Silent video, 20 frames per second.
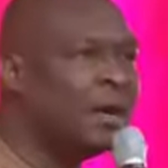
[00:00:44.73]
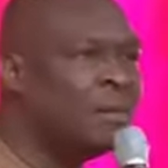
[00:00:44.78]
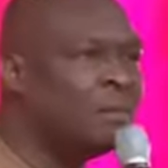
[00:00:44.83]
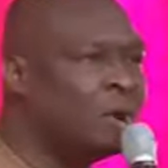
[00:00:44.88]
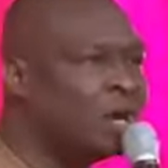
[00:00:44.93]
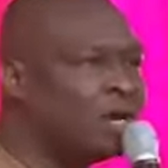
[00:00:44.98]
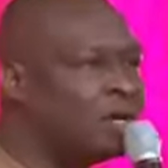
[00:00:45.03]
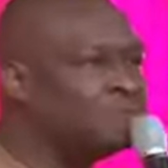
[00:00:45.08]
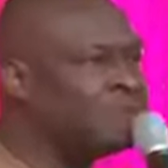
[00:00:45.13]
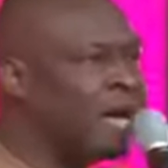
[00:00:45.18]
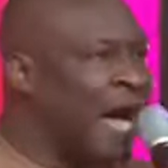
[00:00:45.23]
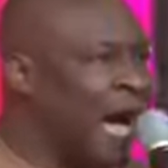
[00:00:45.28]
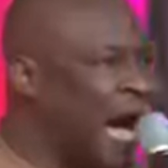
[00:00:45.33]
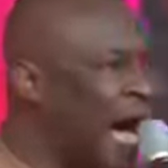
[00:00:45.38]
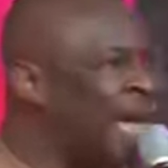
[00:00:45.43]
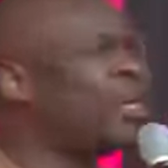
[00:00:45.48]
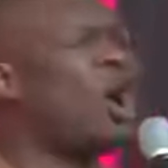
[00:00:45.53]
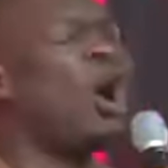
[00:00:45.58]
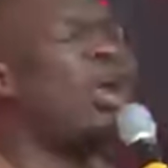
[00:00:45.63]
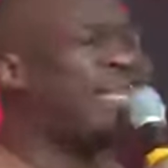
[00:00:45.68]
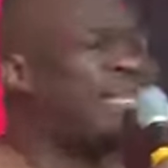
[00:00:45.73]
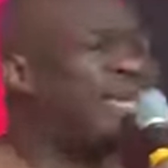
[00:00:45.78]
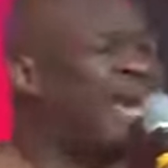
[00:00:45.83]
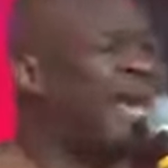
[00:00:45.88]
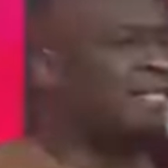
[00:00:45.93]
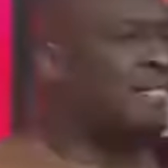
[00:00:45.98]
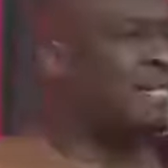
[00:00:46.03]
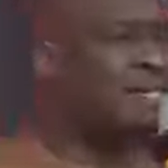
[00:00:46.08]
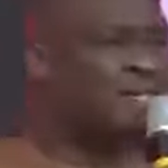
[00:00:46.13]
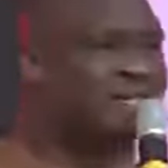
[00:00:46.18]
but if the Iron
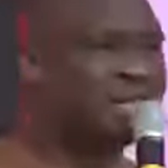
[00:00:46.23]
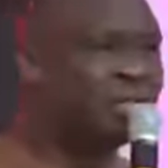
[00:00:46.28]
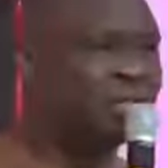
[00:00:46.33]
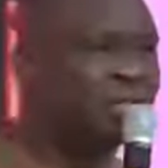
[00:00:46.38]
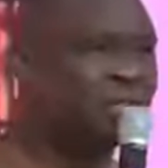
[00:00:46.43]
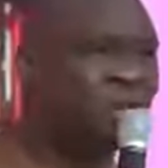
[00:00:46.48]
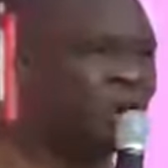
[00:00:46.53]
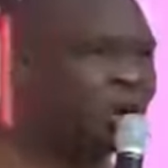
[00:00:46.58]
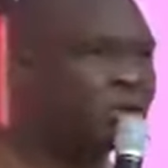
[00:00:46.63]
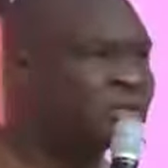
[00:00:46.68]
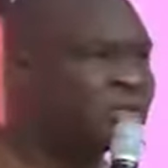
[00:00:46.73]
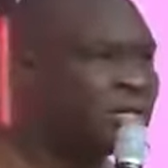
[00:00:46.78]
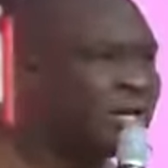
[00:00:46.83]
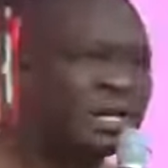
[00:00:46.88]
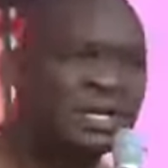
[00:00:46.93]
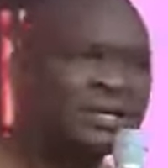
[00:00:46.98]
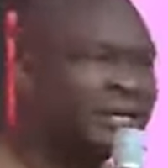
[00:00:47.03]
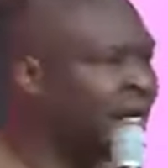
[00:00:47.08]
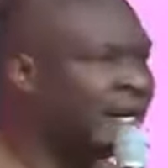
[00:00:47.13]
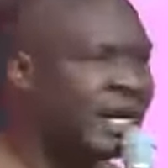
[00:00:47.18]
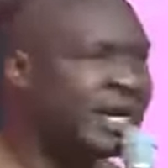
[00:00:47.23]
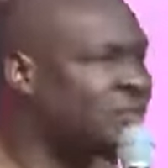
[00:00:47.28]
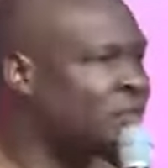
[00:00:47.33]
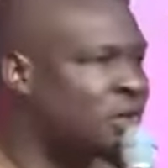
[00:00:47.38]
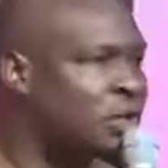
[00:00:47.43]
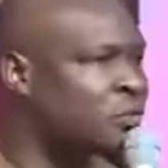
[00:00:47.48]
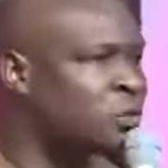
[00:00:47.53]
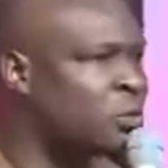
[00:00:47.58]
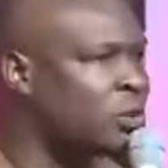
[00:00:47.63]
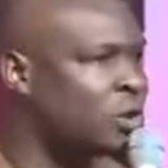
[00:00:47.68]
Gate is still shut, the
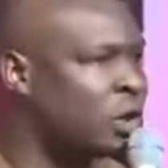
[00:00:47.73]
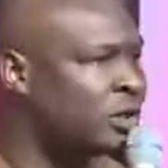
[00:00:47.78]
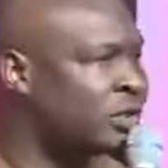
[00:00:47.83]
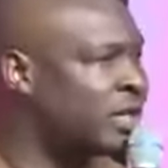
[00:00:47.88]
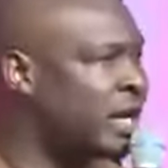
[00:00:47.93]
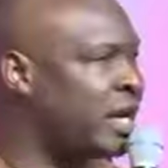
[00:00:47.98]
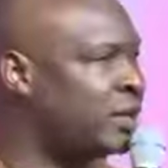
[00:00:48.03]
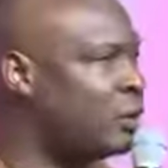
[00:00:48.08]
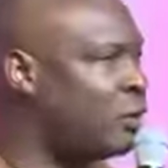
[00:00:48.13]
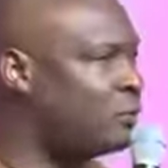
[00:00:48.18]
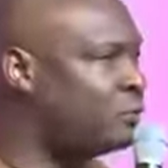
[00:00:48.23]
nations will not hear your